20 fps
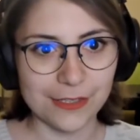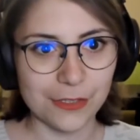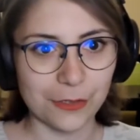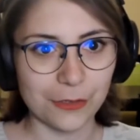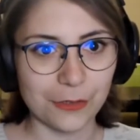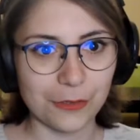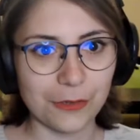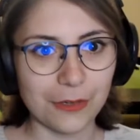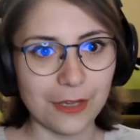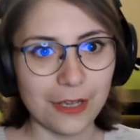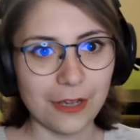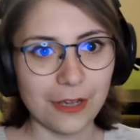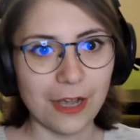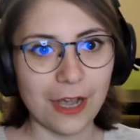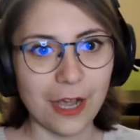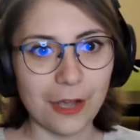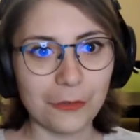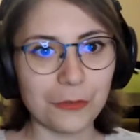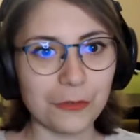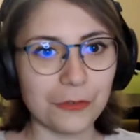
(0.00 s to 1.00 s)
So
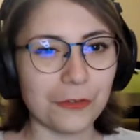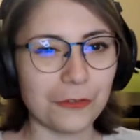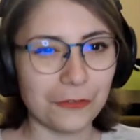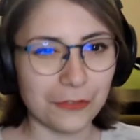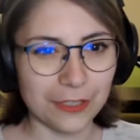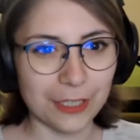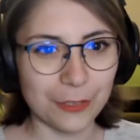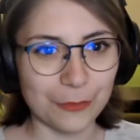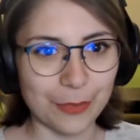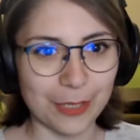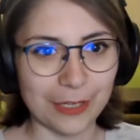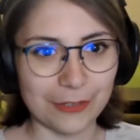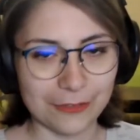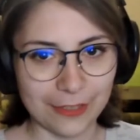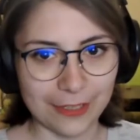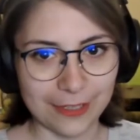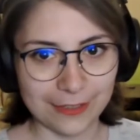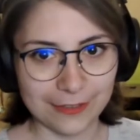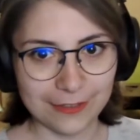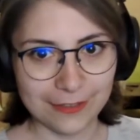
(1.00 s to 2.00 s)
how do you feel
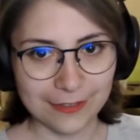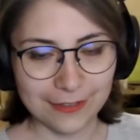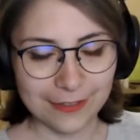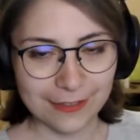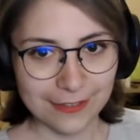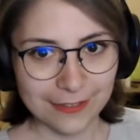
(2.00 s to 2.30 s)
about that?